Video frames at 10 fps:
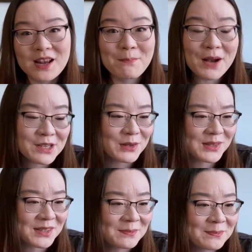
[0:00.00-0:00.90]
and
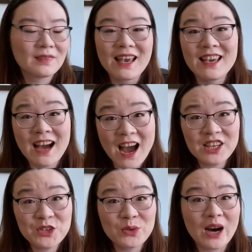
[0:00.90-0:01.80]
puzzles. In high
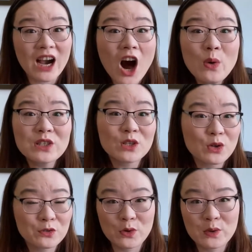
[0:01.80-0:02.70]
school, I always looked
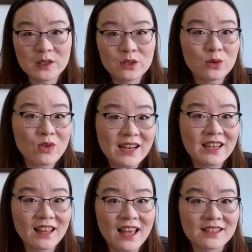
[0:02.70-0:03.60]
forward to the writing
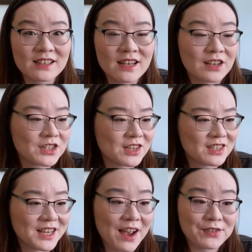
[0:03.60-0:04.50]
classes on
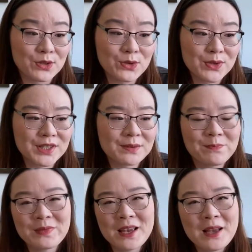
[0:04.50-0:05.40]
Thursday afternoons.
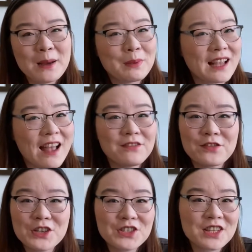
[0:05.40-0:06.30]
But
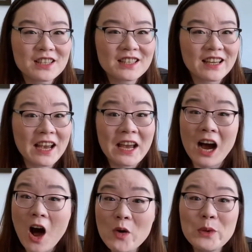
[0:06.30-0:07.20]
unfortunately, I
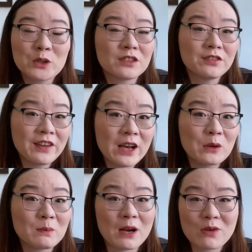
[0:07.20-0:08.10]
almost
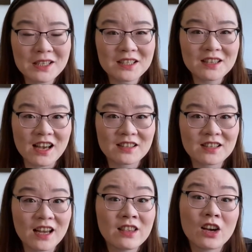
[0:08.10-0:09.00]
failed my writing test
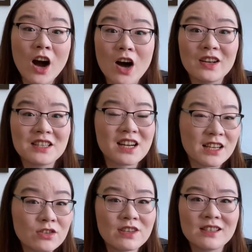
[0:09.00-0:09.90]
in the college
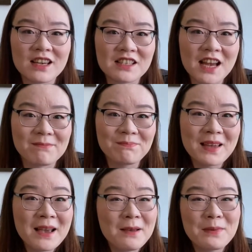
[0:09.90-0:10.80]
entrance exam
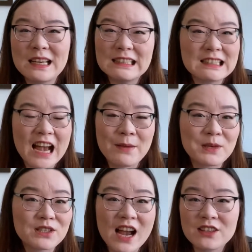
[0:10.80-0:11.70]
because I
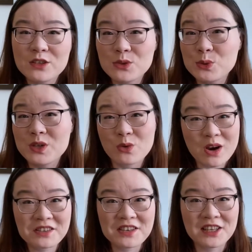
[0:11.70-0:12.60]
misunderstood the
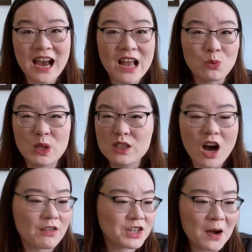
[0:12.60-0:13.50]
question and went
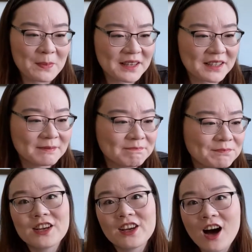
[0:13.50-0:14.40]
off topic.
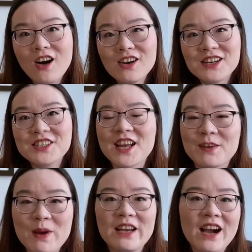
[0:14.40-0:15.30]
In college, like
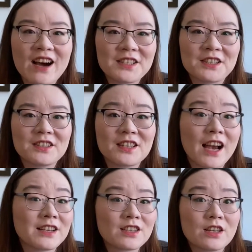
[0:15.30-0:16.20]
many others,
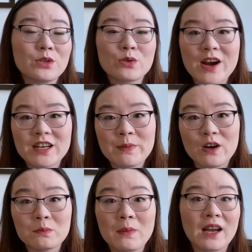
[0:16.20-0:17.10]
I started to write
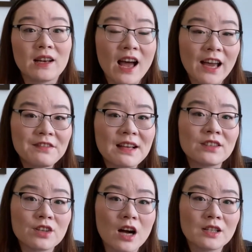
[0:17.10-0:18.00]
about my life and
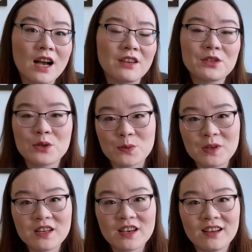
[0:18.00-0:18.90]
thoughts on social
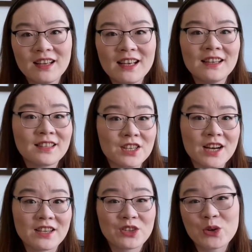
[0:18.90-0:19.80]
media, such
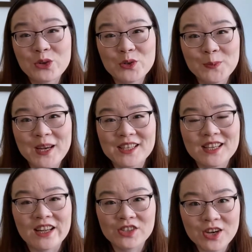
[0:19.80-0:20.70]
as QQ Space
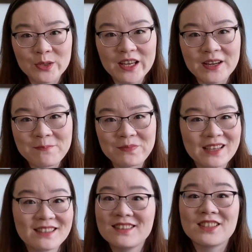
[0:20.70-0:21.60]
and Xiaonei,
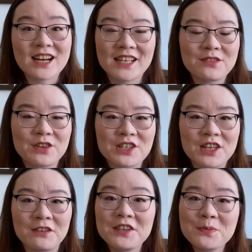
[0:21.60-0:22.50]
the Chinese version
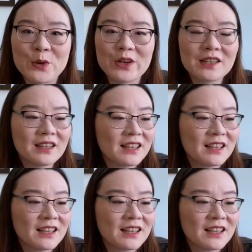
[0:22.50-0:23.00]
of Facebook.